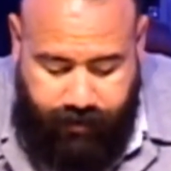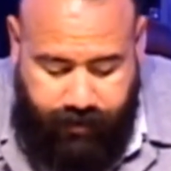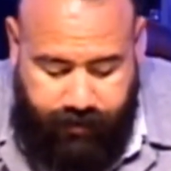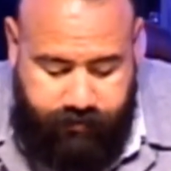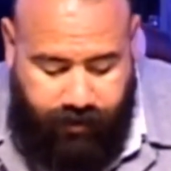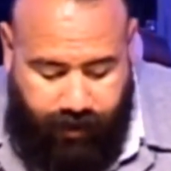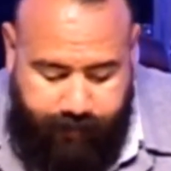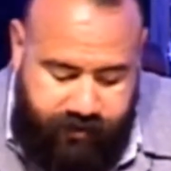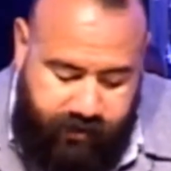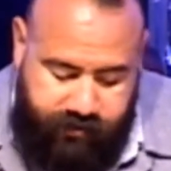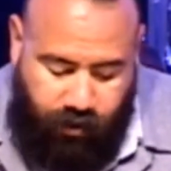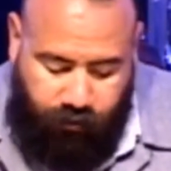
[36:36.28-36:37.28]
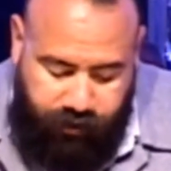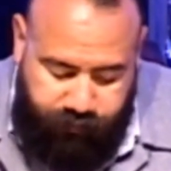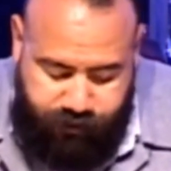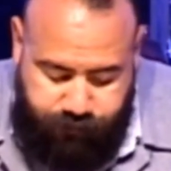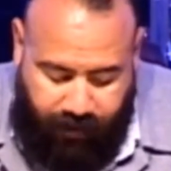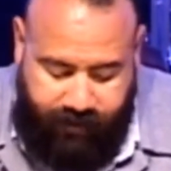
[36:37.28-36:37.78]
And Thomas's only
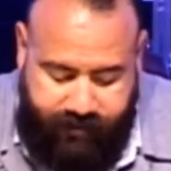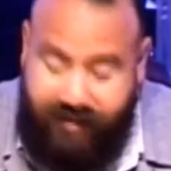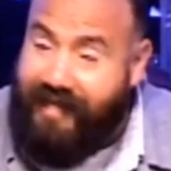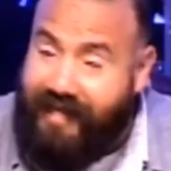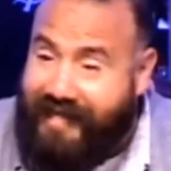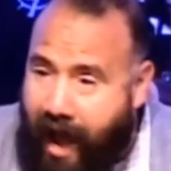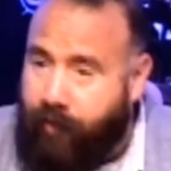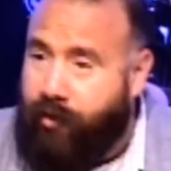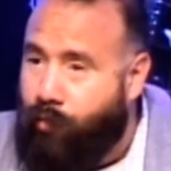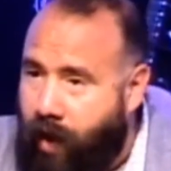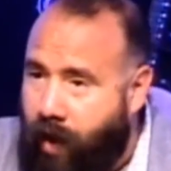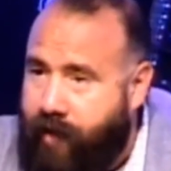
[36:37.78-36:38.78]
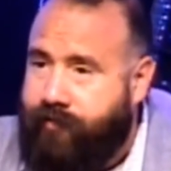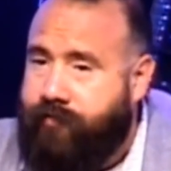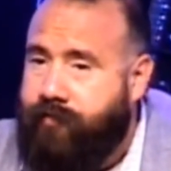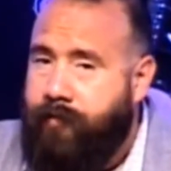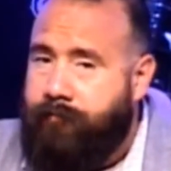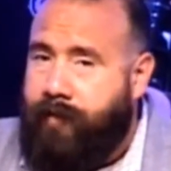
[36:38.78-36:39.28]
response, the doubter, was,
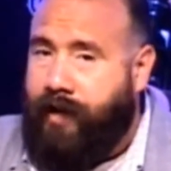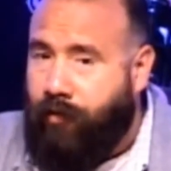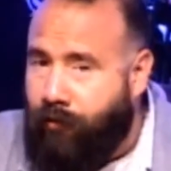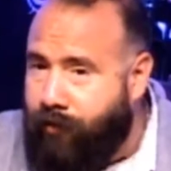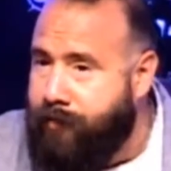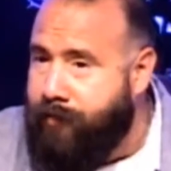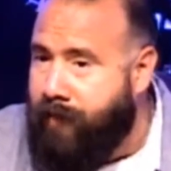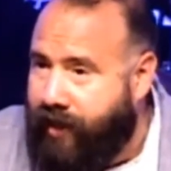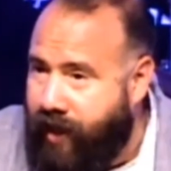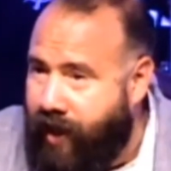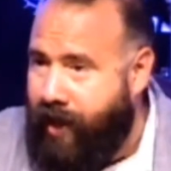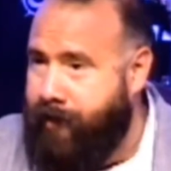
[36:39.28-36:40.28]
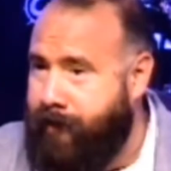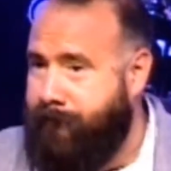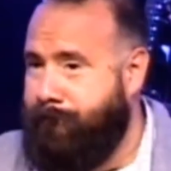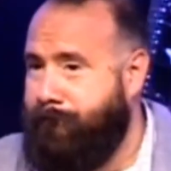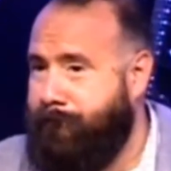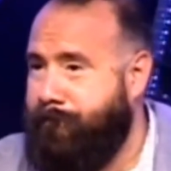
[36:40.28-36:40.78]
my Lord and my God
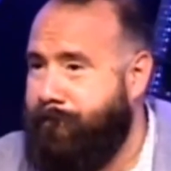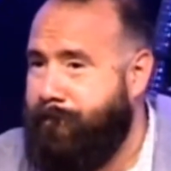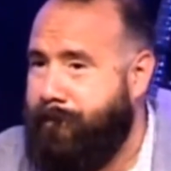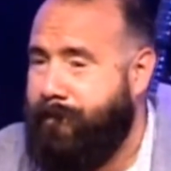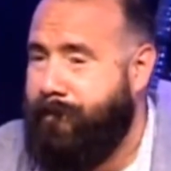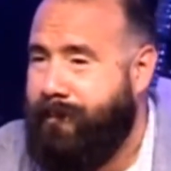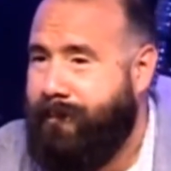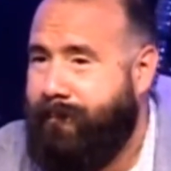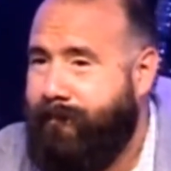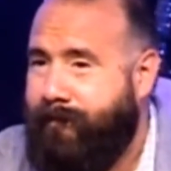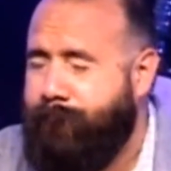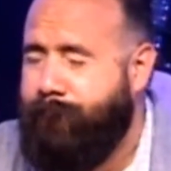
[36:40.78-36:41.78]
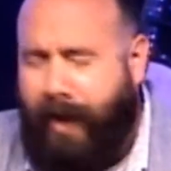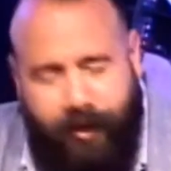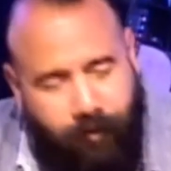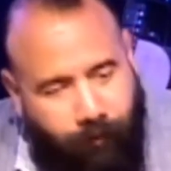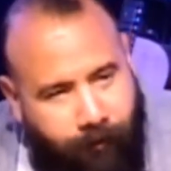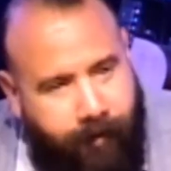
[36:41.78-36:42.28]
my
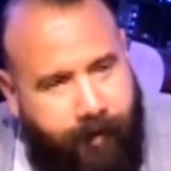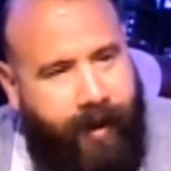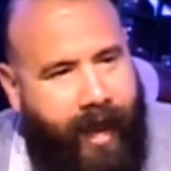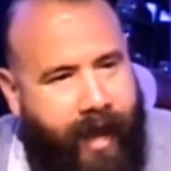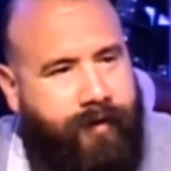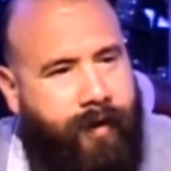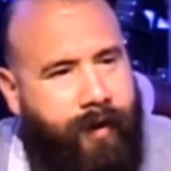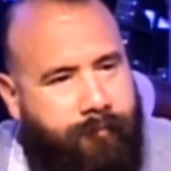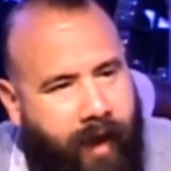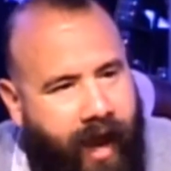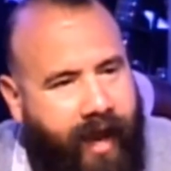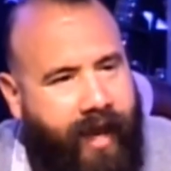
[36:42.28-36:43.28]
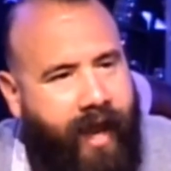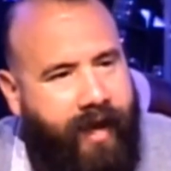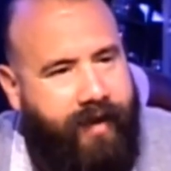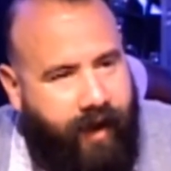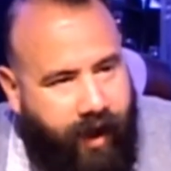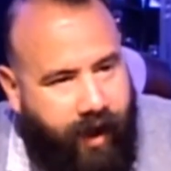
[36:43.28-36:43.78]
Lord and my
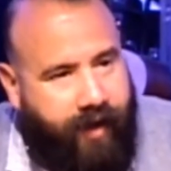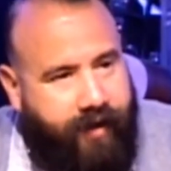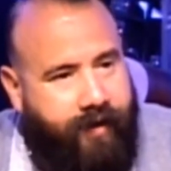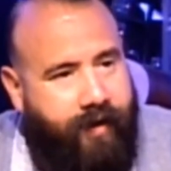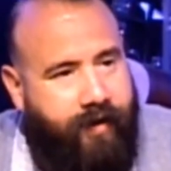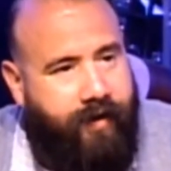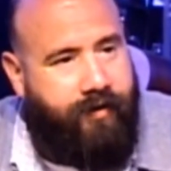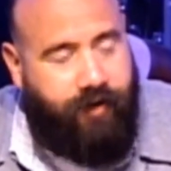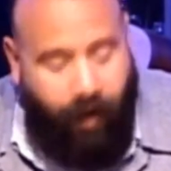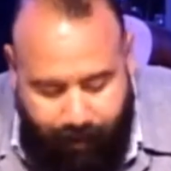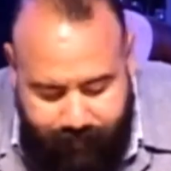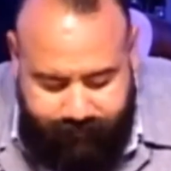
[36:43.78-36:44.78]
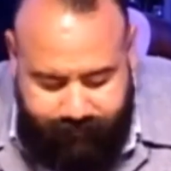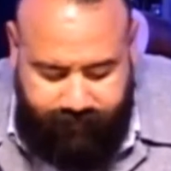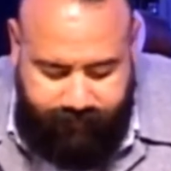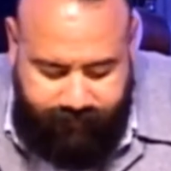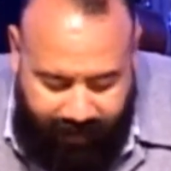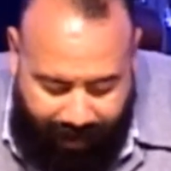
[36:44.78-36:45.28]
God.
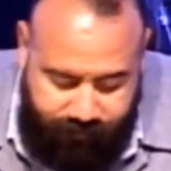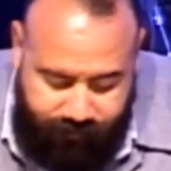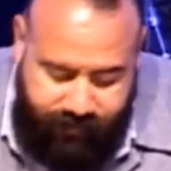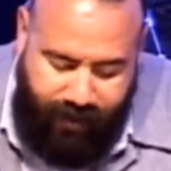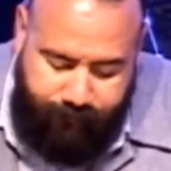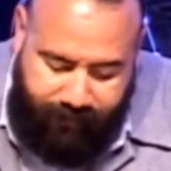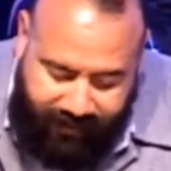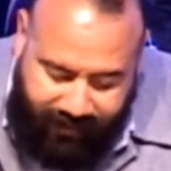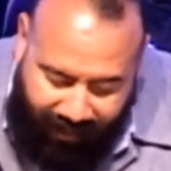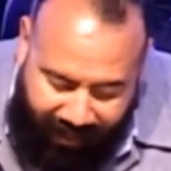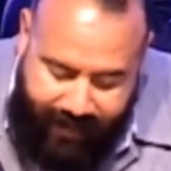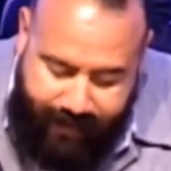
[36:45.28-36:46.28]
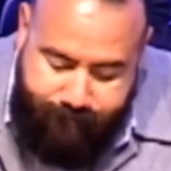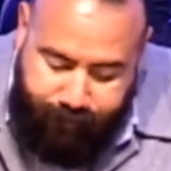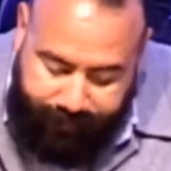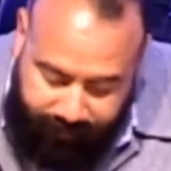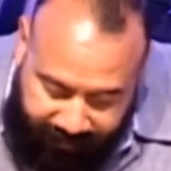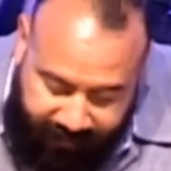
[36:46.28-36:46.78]
Thomas's doubt became
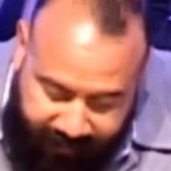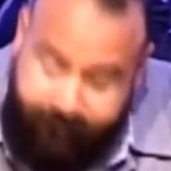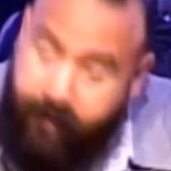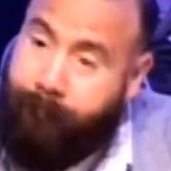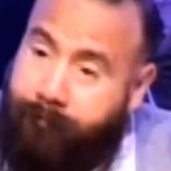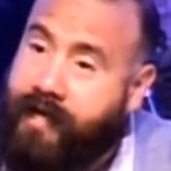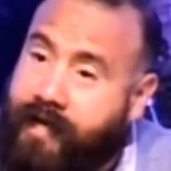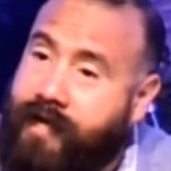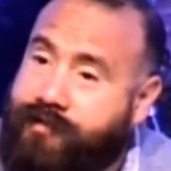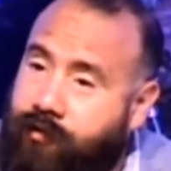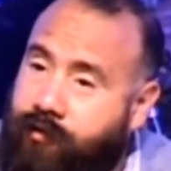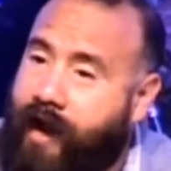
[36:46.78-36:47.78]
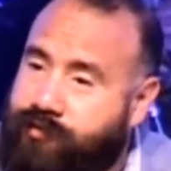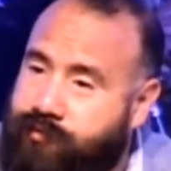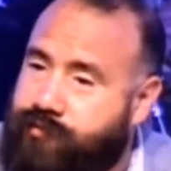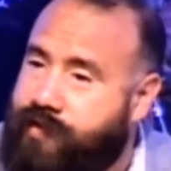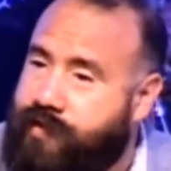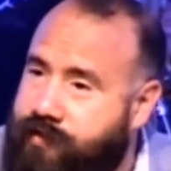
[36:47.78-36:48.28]
belief because Christ
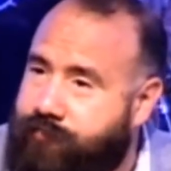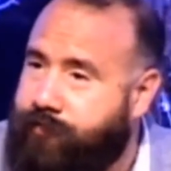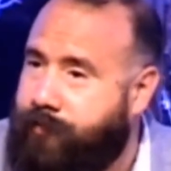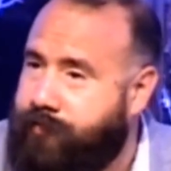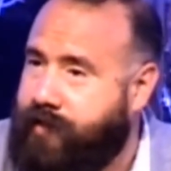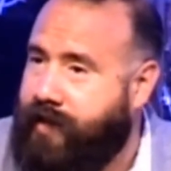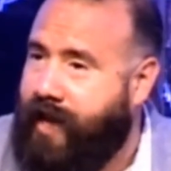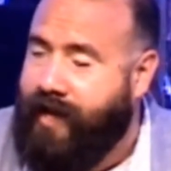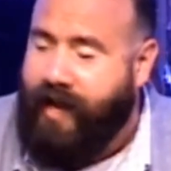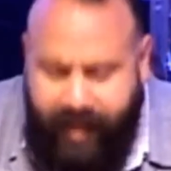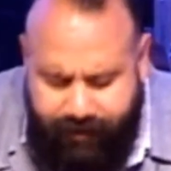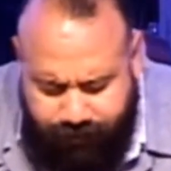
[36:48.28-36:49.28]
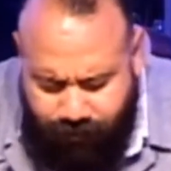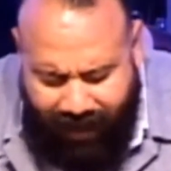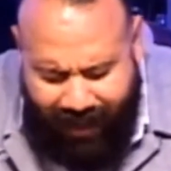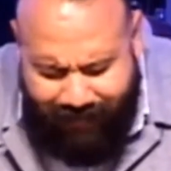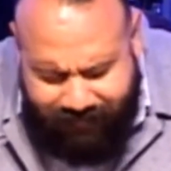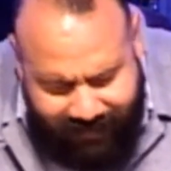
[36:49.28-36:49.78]
was risen from the dead. If you
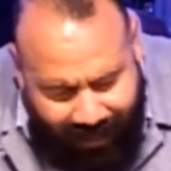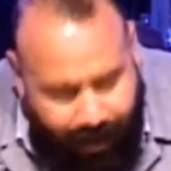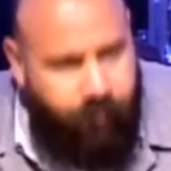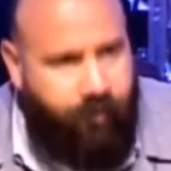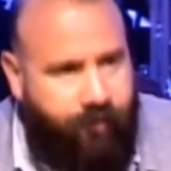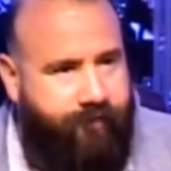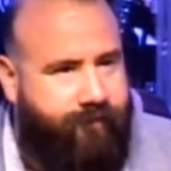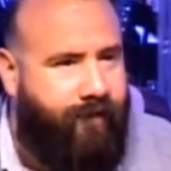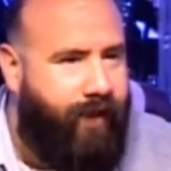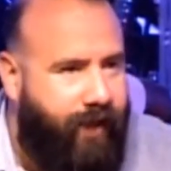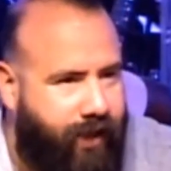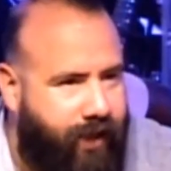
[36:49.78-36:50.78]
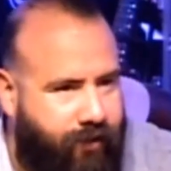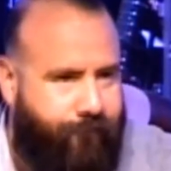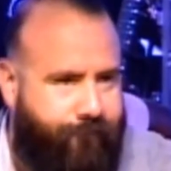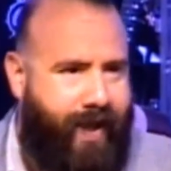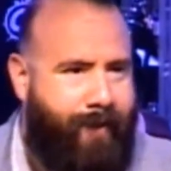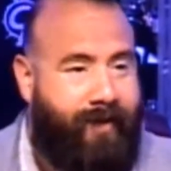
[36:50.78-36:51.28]
have doubters in your
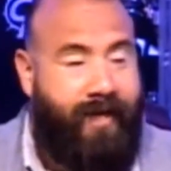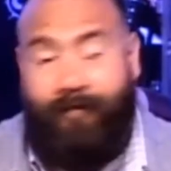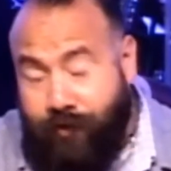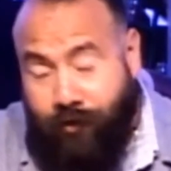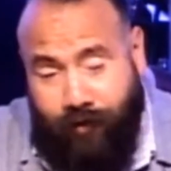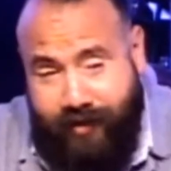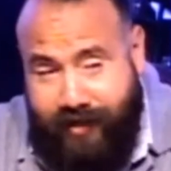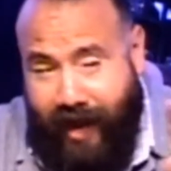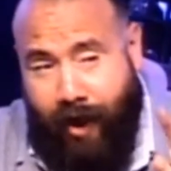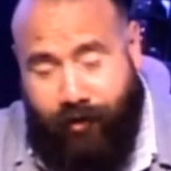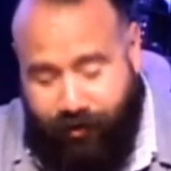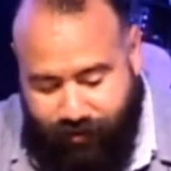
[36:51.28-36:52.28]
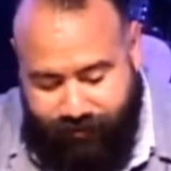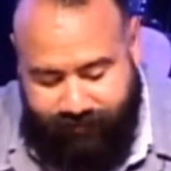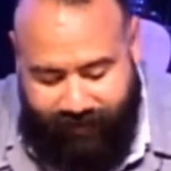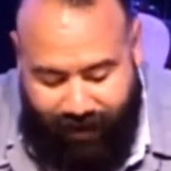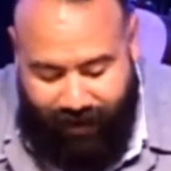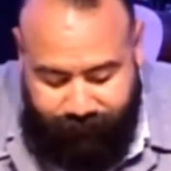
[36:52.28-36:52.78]
family, if you're a doubter
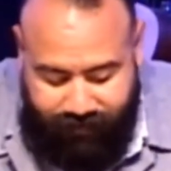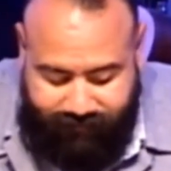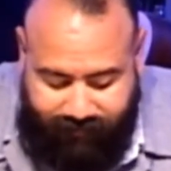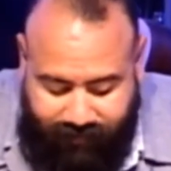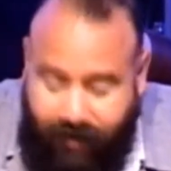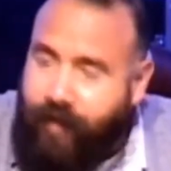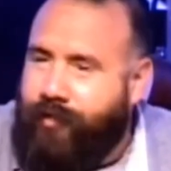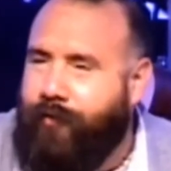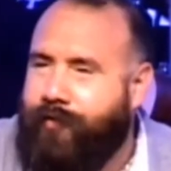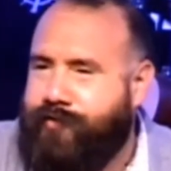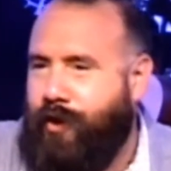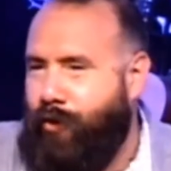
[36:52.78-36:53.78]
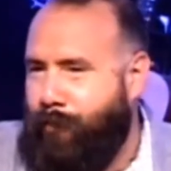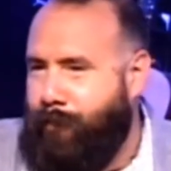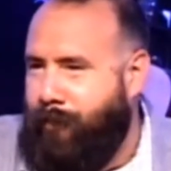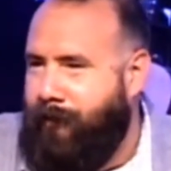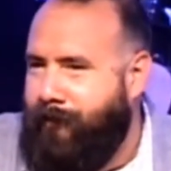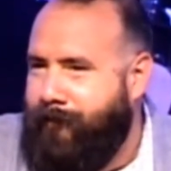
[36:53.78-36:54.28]
yourself, listen, there is hope.
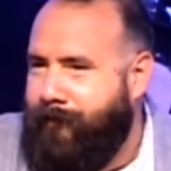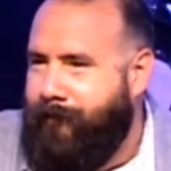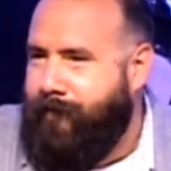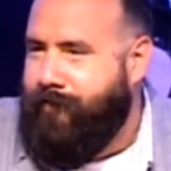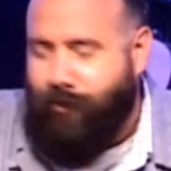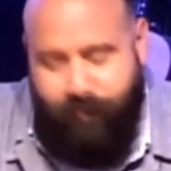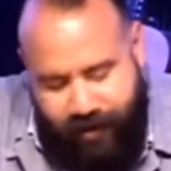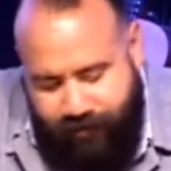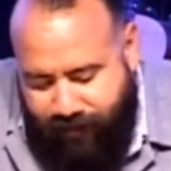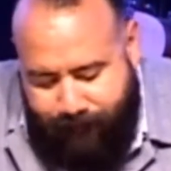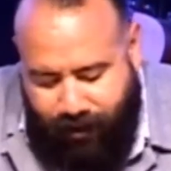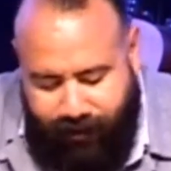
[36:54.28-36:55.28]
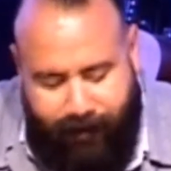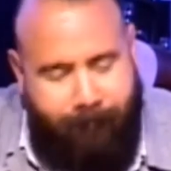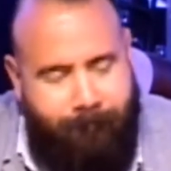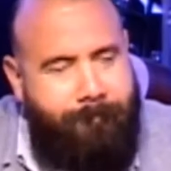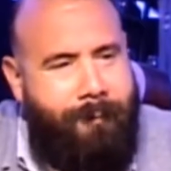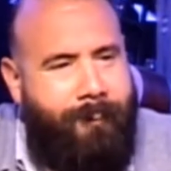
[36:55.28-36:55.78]
Don't give up on them.
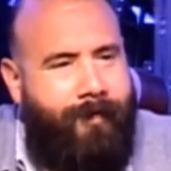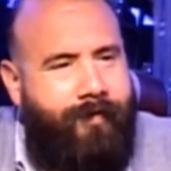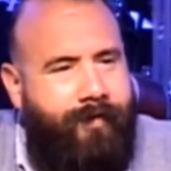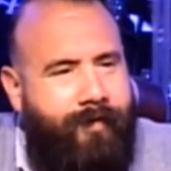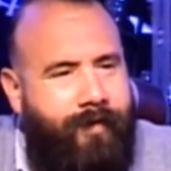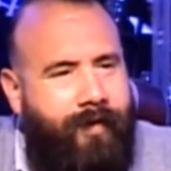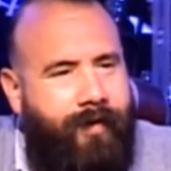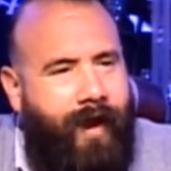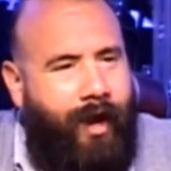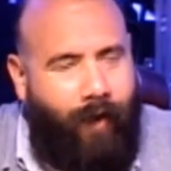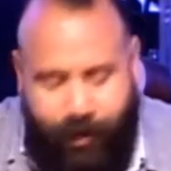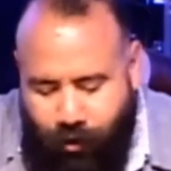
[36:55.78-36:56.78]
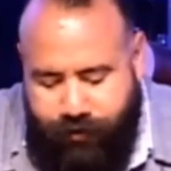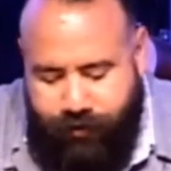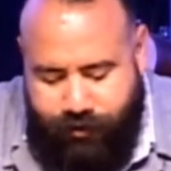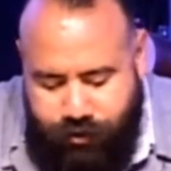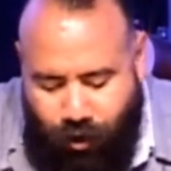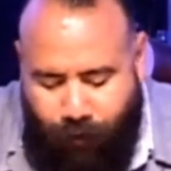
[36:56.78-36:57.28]
How do I know
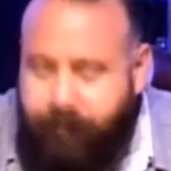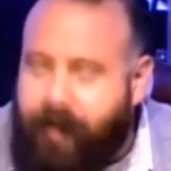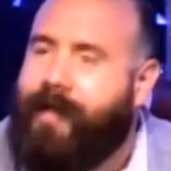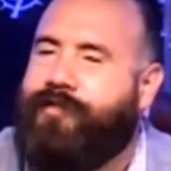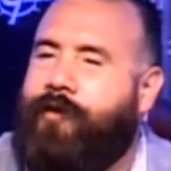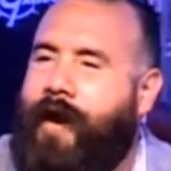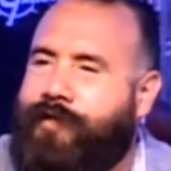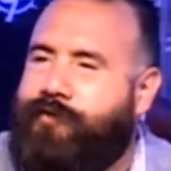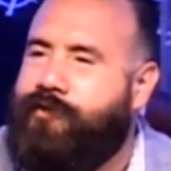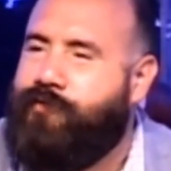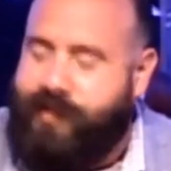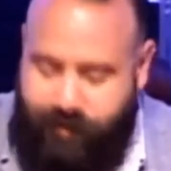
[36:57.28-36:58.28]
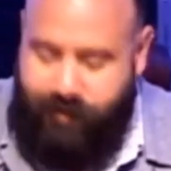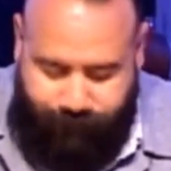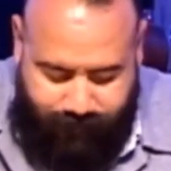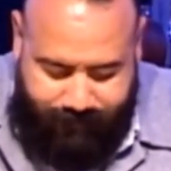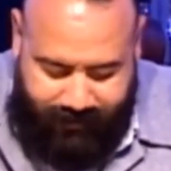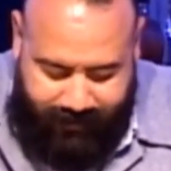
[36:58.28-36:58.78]
there's hope? Because Christ was risen
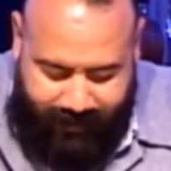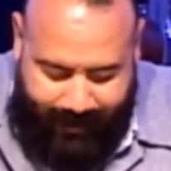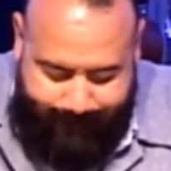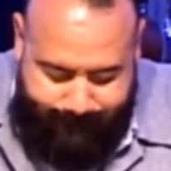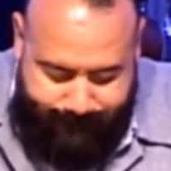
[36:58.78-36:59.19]
from the dead.